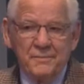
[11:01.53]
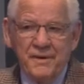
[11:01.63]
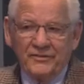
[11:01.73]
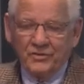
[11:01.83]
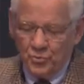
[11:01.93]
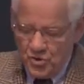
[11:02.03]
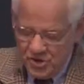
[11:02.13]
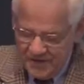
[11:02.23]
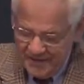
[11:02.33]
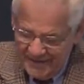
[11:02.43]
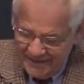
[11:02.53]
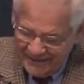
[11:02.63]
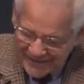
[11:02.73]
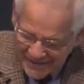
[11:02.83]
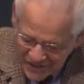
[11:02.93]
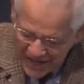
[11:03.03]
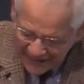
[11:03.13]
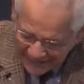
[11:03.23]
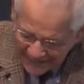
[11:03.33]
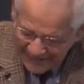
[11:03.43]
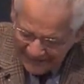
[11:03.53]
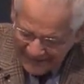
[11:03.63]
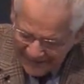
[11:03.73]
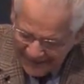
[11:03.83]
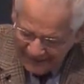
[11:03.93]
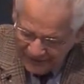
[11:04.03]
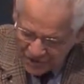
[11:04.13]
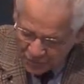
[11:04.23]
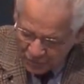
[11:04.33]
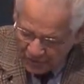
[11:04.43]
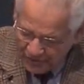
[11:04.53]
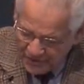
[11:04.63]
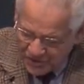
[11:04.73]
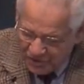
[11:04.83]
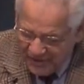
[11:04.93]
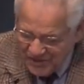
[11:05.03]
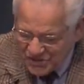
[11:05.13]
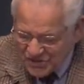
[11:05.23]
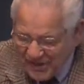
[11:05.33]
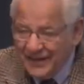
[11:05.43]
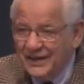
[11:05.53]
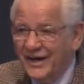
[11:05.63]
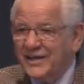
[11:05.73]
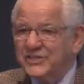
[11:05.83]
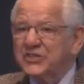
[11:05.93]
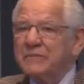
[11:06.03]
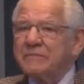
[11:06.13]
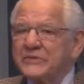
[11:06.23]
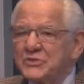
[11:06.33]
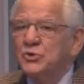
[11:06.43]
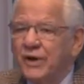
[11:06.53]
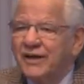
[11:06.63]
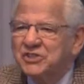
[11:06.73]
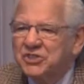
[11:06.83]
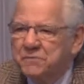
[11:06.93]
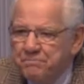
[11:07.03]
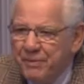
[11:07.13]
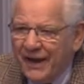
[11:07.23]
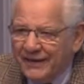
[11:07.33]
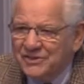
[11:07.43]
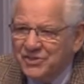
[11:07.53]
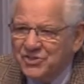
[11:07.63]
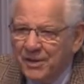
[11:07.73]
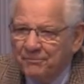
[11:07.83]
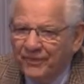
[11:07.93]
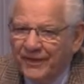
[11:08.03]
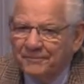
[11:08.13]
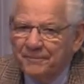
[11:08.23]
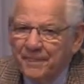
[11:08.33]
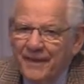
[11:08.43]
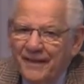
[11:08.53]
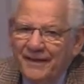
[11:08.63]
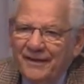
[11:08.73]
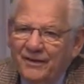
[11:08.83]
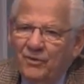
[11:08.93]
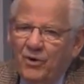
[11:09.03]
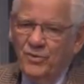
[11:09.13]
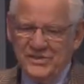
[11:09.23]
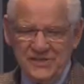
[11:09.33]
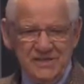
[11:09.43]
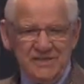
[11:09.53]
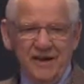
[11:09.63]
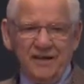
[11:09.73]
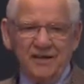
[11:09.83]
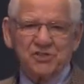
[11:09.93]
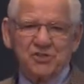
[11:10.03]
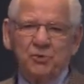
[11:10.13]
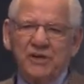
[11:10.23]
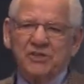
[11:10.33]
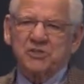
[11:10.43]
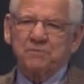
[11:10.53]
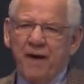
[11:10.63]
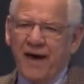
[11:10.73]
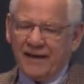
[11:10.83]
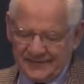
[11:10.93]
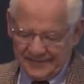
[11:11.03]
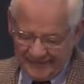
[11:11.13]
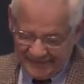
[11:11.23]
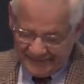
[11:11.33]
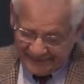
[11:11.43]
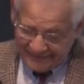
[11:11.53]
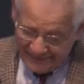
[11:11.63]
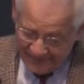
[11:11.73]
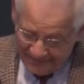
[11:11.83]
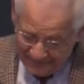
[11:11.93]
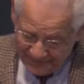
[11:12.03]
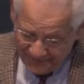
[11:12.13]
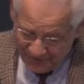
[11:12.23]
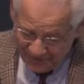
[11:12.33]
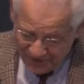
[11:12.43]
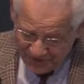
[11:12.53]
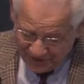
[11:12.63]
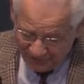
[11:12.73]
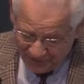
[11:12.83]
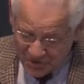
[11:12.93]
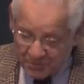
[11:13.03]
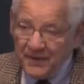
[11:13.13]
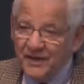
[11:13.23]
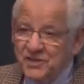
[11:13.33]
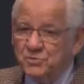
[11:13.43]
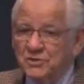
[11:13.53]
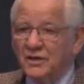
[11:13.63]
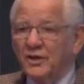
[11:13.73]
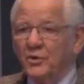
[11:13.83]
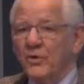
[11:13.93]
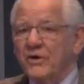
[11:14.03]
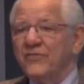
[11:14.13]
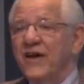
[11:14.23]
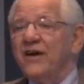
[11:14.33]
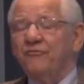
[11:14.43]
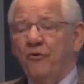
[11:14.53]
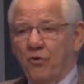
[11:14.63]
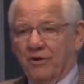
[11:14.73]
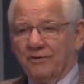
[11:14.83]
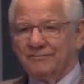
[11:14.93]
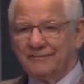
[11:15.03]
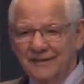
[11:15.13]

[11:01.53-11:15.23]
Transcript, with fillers: about the word that's not in the English word. So he's telling us to expect something. Well, what's he telling us to expect? Well, notice that the verse begins with the little word therefore.